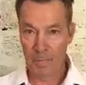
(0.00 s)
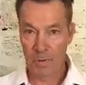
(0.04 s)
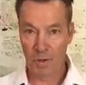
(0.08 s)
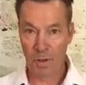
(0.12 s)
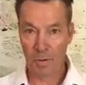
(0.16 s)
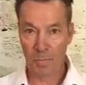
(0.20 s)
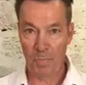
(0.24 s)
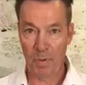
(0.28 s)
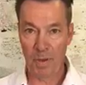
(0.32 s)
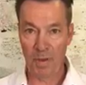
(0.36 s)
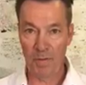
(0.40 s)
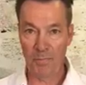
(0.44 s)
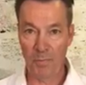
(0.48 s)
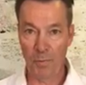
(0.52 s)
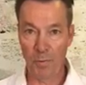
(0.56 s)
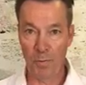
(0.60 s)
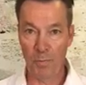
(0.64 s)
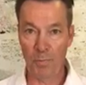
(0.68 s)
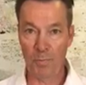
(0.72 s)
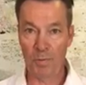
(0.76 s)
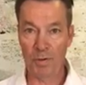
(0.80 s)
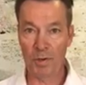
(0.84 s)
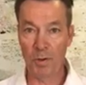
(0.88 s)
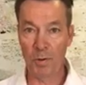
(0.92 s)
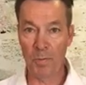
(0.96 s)
Could be for
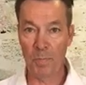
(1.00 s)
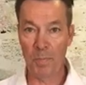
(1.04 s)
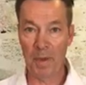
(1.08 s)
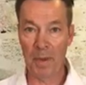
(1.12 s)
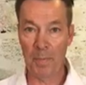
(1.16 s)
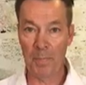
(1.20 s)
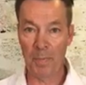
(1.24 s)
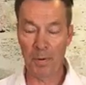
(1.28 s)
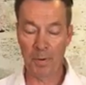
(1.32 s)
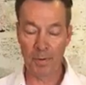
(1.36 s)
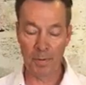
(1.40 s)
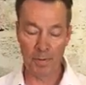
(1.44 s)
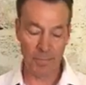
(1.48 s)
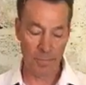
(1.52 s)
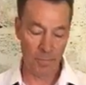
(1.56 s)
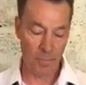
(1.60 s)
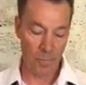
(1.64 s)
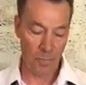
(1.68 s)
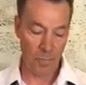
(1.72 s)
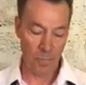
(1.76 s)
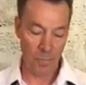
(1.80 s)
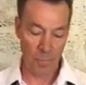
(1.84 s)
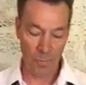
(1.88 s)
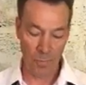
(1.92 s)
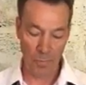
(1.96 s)
2 people,
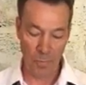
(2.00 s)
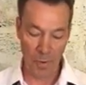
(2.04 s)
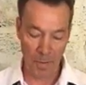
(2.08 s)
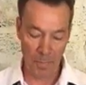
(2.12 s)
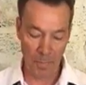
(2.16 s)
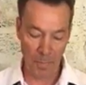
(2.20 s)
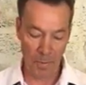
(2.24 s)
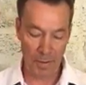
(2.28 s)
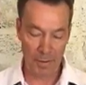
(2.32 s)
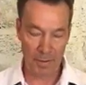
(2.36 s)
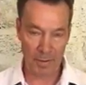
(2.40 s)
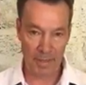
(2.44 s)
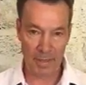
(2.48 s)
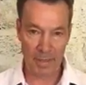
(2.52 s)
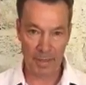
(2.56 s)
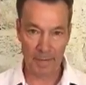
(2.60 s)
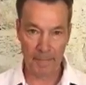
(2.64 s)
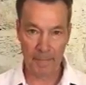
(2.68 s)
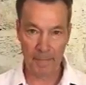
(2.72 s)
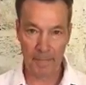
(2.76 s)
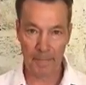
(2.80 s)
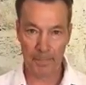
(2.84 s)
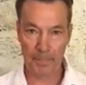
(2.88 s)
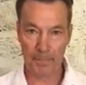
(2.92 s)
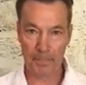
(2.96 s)
1 person.
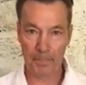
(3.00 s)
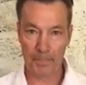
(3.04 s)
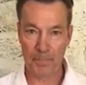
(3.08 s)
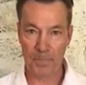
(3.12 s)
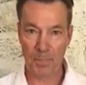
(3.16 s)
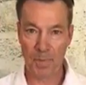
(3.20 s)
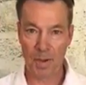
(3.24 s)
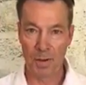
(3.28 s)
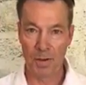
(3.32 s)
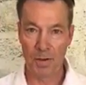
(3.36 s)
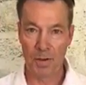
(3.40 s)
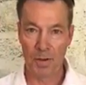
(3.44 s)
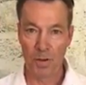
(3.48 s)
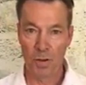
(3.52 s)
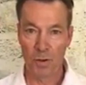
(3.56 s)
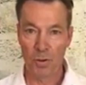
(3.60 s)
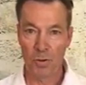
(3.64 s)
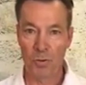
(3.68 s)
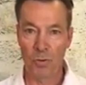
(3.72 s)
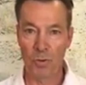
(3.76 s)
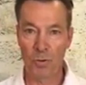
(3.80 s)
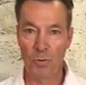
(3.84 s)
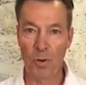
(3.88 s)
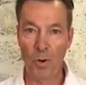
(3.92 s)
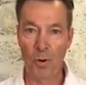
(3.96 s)

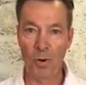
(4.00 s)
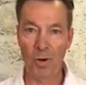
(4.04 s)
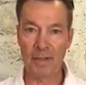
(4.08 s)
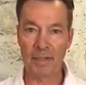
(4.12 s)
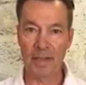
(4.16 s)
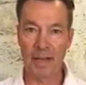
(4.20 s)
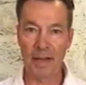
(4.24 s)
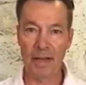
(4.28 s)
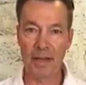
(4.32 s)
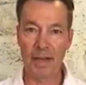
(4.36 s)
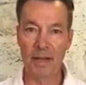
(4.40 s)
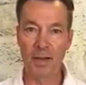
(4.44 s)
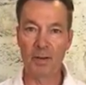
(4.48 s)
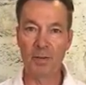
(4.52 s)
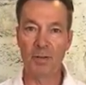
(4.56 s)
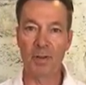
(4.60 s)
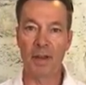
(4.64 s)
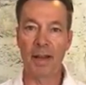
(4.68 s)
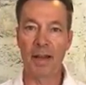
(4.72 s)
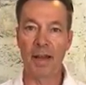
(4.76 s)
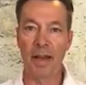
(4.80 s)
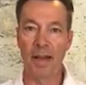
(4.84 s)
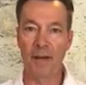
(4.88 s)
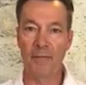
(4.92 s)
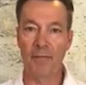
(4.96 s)
You'll notice on here that
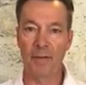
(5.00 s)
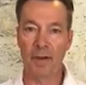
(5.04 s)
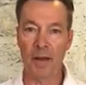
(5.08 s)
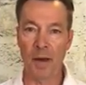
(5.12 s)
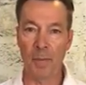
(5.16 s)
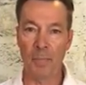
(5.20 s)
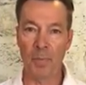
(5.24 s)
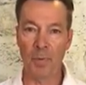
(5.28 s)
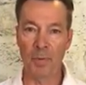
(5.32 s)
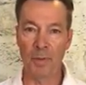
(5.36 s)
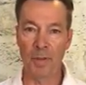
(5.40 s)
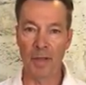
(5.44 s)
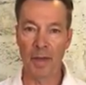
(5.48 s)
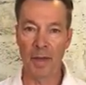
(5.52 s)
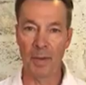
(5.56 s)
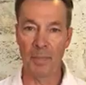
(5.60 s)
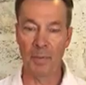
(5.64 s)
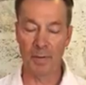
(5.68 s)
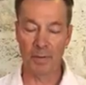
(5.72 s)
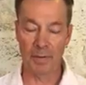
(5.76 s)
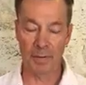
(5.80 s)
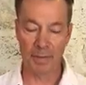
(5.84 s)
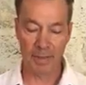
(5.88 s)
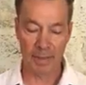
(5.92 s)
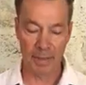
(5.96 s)
I have a couple
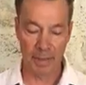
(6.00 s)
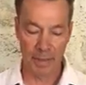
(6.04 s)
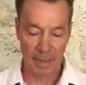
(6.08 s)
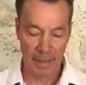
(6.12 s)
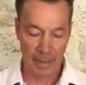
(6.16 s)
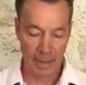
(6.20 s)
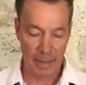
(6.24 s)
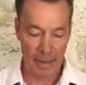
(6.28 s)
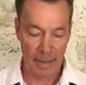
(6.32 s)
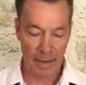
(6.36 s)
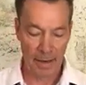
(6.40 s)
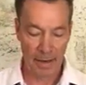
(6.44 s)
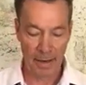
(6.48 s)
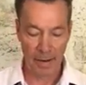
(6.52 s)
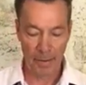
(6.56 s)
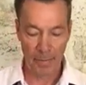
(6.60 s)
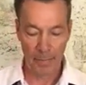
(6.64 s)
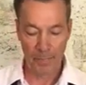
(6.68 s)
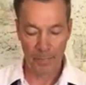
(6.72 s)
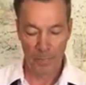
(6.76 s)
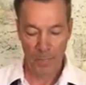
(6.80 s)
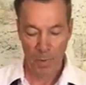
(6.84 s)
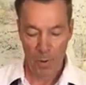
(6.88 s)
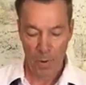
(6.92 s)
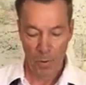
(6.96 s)
labels.
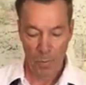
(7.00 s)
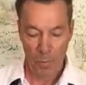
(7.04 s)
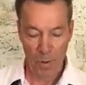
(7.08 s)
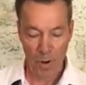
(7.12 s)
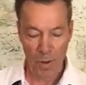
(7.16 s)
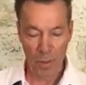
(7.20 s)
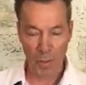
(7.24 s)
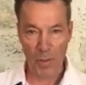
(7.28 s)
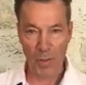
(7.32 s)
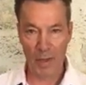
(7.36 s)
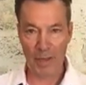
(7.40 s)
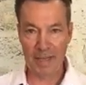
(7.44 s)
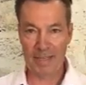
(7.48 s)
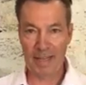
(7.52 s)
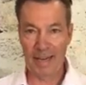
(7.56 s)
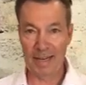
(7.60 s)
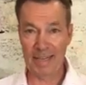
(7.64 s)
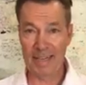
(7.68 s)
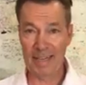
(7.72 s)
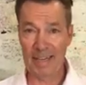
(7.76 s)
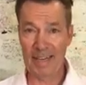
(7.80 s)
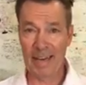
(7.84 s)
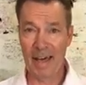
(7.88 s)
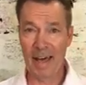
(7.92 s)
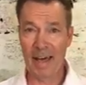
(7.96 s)
One of the things that I
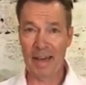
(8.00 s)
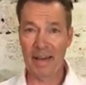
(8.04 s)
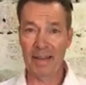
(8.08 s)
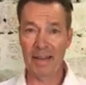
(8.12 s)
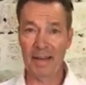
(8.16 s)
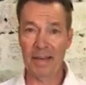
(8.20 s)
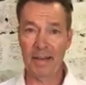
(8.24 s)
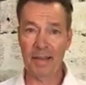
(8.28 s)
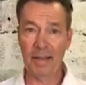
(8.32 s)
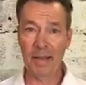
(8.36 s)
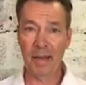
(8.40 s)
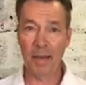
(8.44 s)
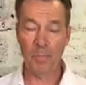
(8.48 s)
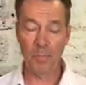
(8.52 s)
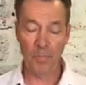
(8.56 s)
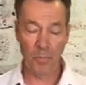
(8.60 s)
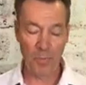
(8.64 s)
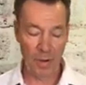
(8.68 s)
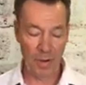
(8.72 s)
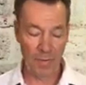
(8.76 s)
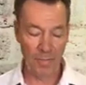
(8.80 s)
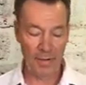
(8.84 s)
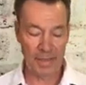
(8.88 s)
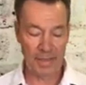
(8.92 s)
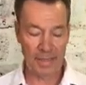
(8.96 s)
did not indicate
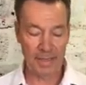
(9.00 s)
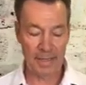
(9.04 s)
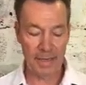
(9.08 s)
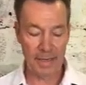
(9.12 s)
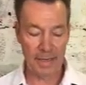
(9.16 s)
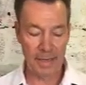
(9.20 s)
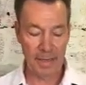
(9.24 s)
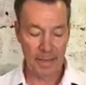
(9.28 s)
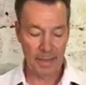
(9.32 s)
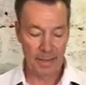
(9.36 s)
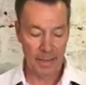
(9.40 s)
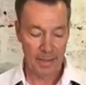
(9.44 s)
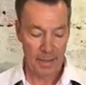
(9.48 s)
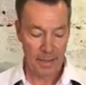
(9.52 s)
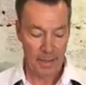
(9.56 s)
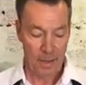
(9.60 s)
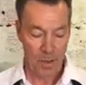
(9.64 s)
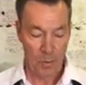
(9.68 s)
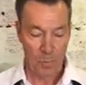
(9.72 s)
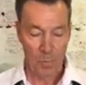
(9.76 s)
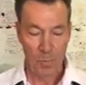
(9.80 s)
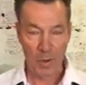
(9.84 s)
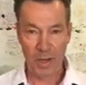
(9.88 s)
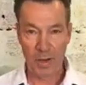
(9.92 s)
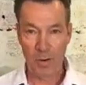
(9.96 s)
previously,
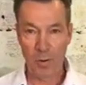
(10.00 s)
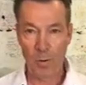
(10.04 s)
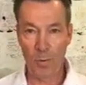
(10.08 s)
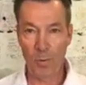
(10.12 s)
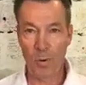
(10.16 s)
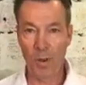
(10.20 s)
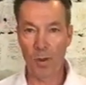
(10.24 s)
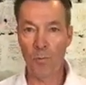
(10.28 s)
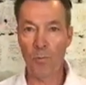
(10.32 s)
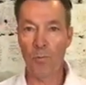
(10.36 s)
we can only